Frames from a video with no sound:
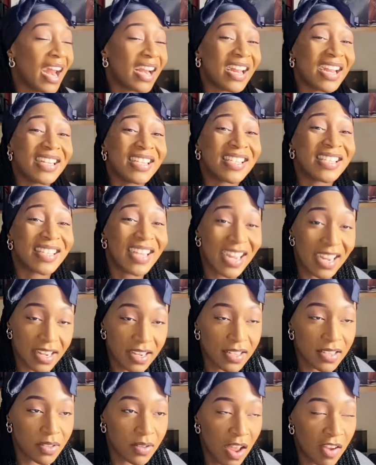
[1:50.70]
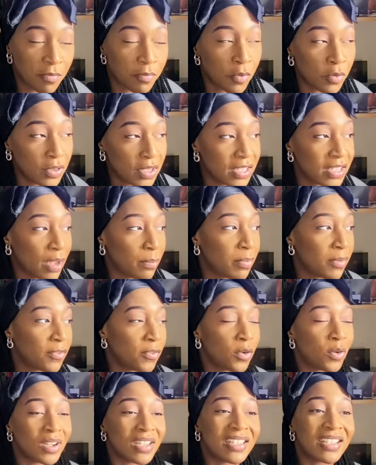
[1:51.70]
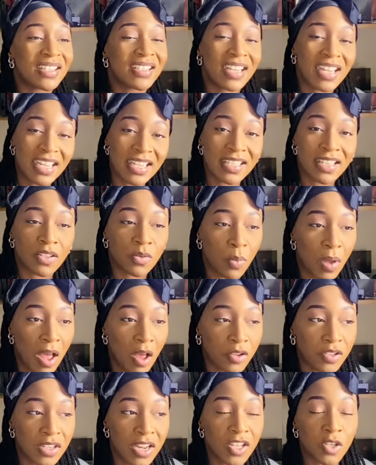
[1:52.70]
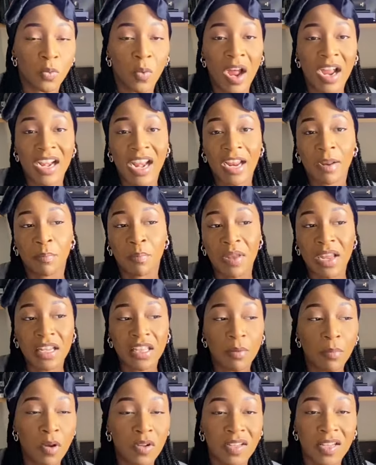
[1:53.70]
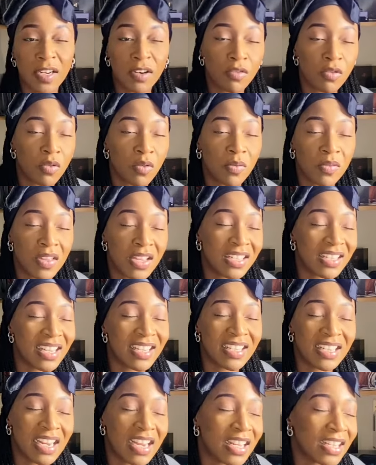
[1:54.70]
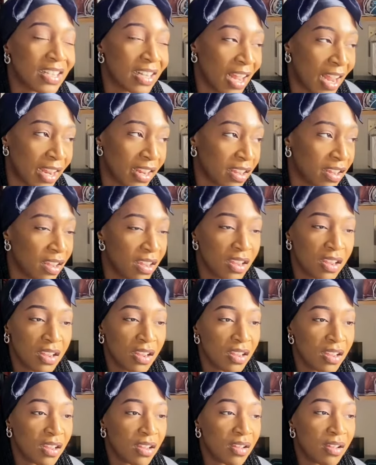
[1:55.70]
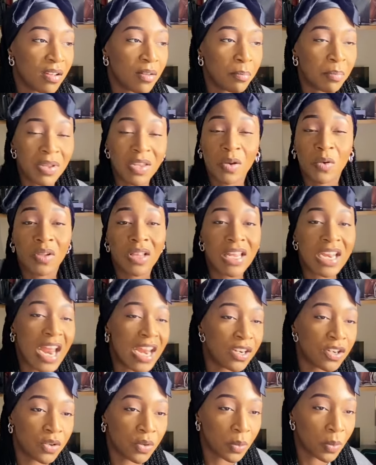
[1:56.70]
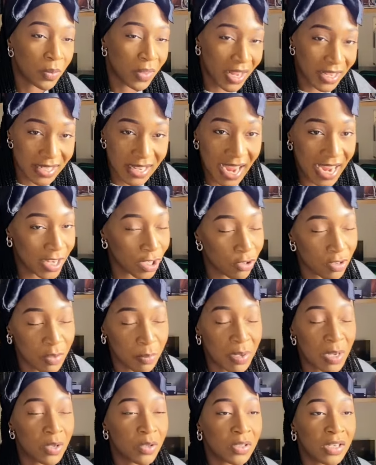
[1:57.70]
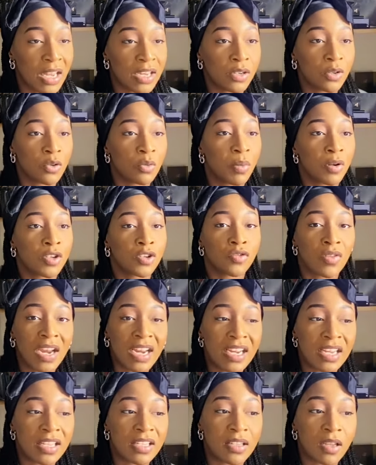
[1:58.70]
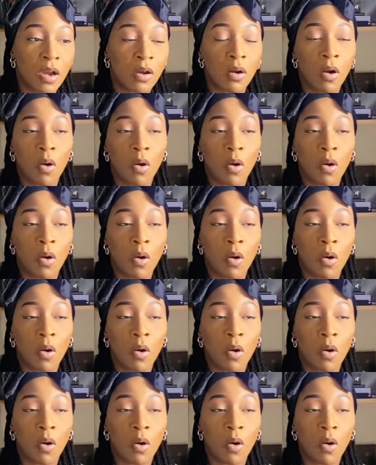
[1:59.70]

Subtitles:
He sings. I've brought this up before. He sings as well. So that's why, like, being the most lyrical in things isn't his, like, be-all and end-all. That's Kendrick's be-all and end-all. But Drake is